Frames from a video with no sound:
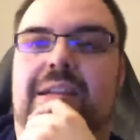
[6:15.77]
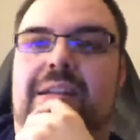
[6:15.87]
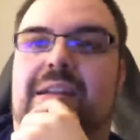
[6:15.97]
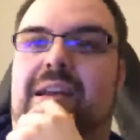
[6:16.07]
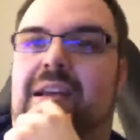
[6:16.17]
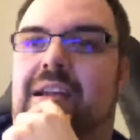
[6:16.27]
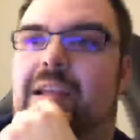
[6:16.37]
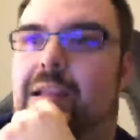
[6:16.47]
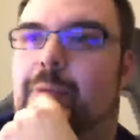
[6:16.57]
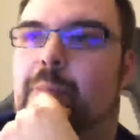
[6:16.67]

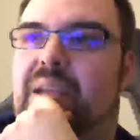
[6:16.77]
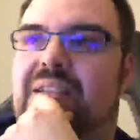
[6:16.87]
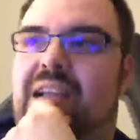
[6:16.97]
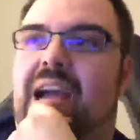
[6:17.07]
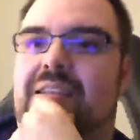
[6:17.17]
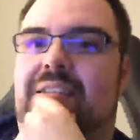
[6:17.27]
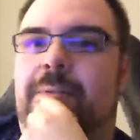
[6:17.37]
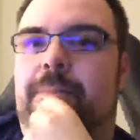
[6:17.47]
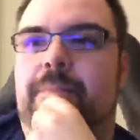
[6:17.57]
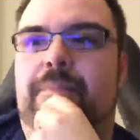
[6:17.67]
It would be a task.
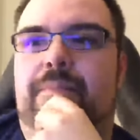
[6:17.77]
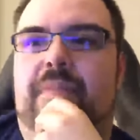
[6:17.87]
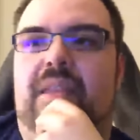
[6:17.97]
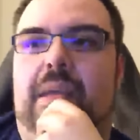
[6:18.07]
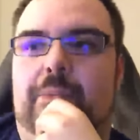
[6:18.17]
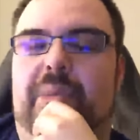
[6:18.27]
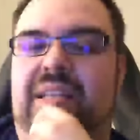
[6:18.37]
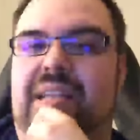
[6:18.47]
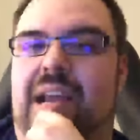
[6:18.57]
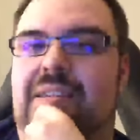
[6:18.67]
It would be a
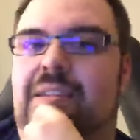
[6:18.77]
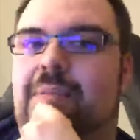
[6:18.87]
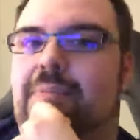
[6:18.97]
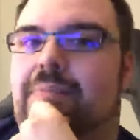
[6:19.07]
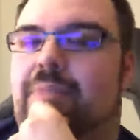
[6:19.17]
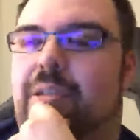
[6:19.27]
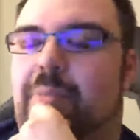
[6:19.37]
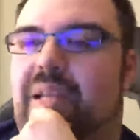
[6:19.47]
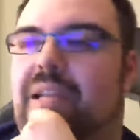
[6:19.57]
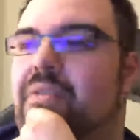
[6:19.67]
task, but it would
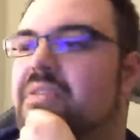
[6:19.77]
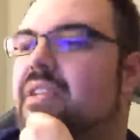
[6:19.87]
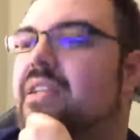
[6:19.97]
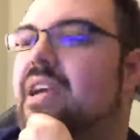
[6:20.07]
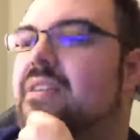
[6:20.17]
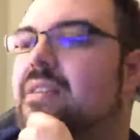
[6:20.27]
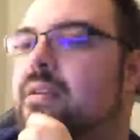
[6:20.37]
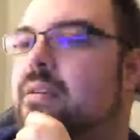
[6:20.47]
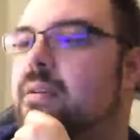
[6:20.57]
be an interesting task.